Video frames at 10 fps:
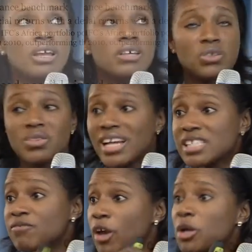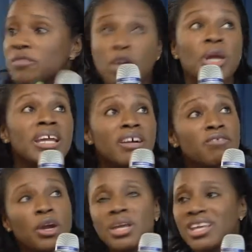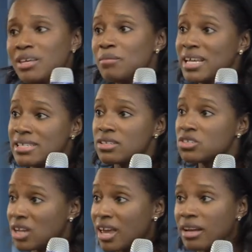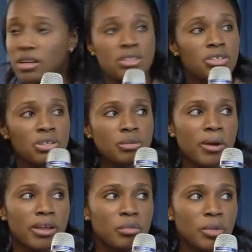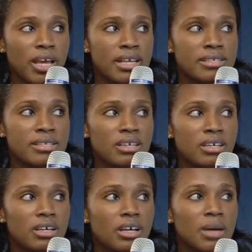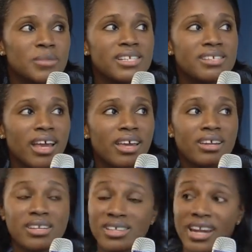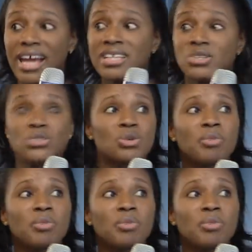So that's very, very, a very key message to get out into the marketplace. Um, the second is that exits are